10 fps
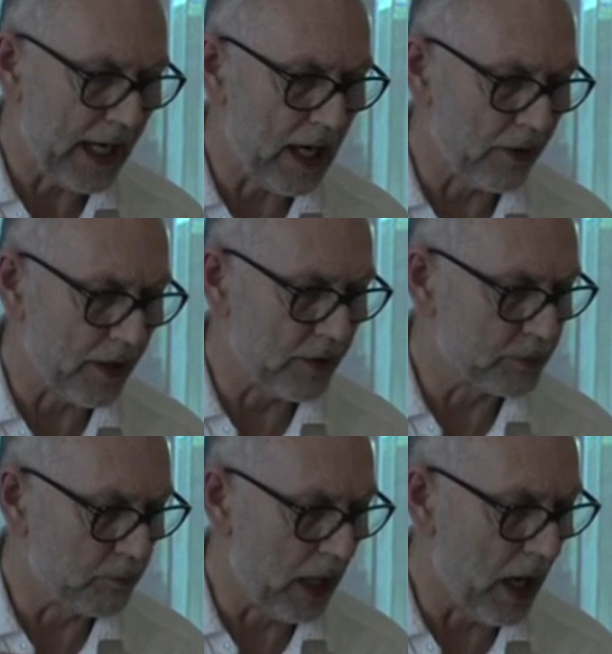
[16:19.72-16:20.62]
how
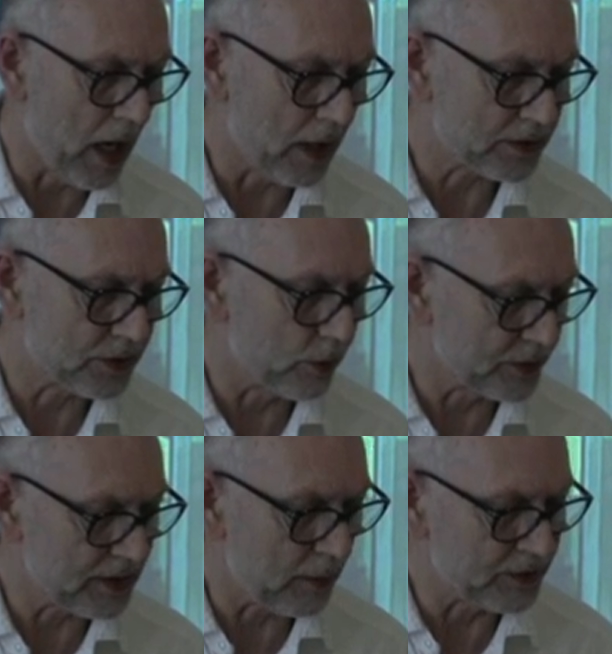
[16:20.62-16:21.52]
those marks or
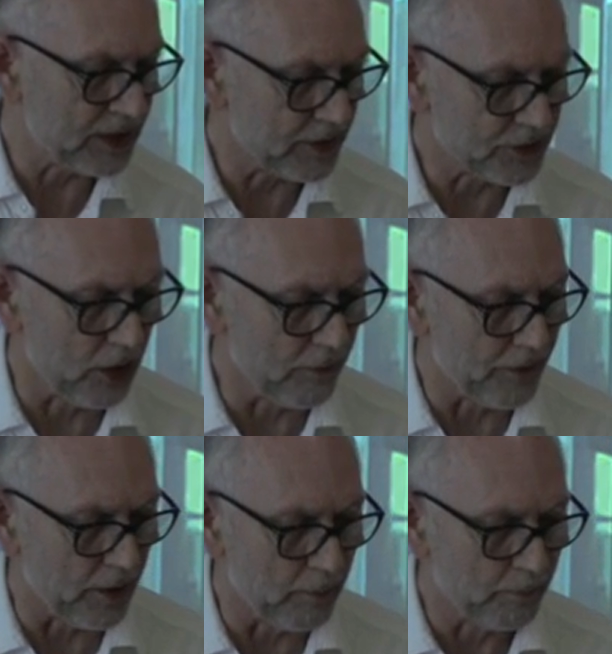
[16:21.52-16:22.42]
subsets
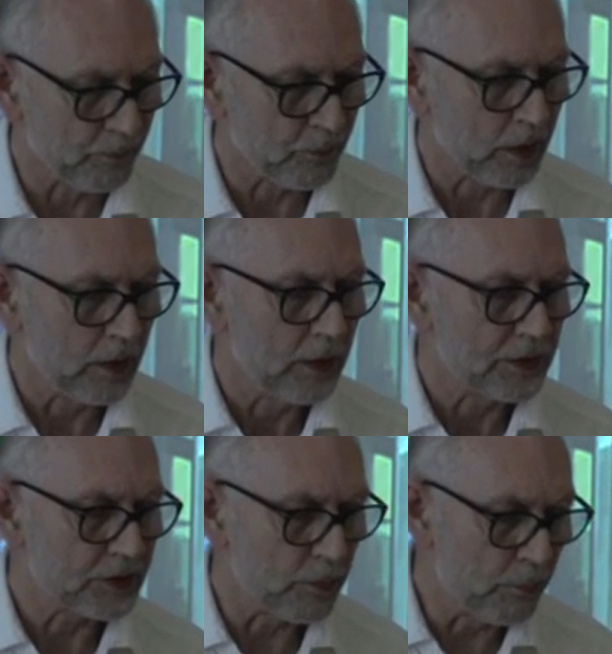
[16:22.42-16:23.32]
of them
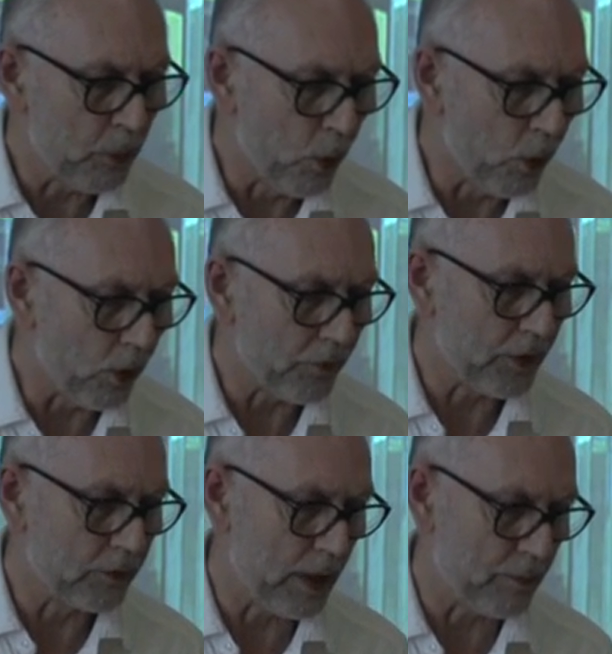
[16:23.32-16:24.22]
support
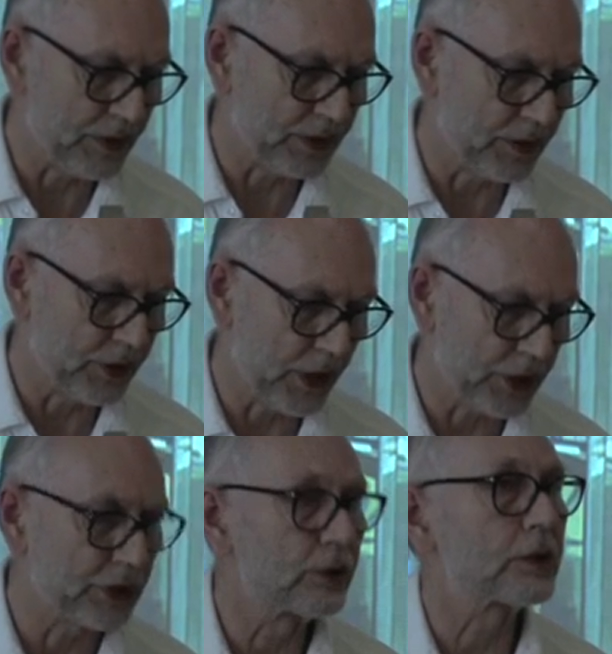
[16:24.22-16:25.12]
the
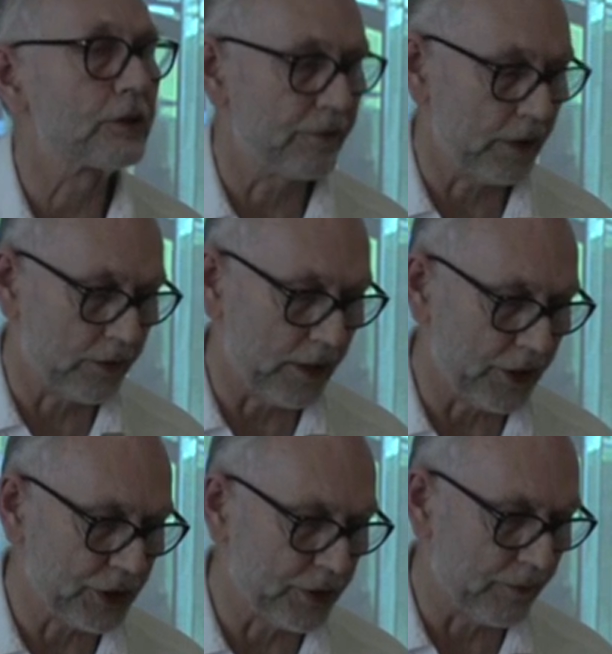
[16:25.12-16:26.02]
representational
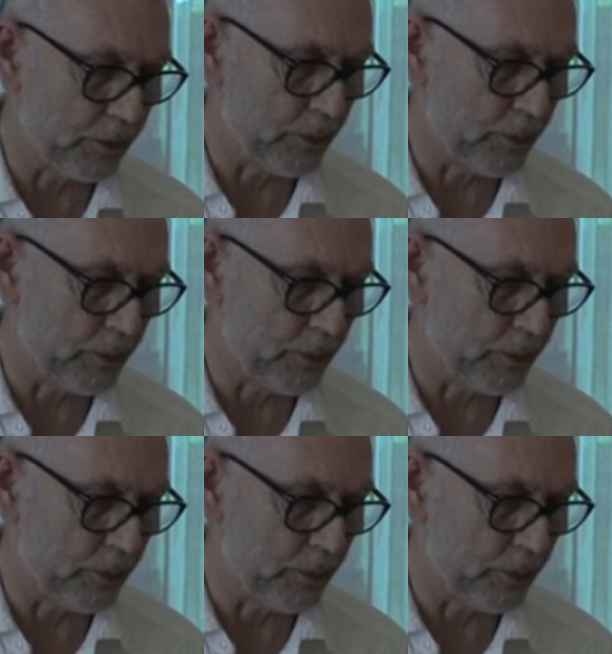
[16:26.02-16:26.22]
configuration of the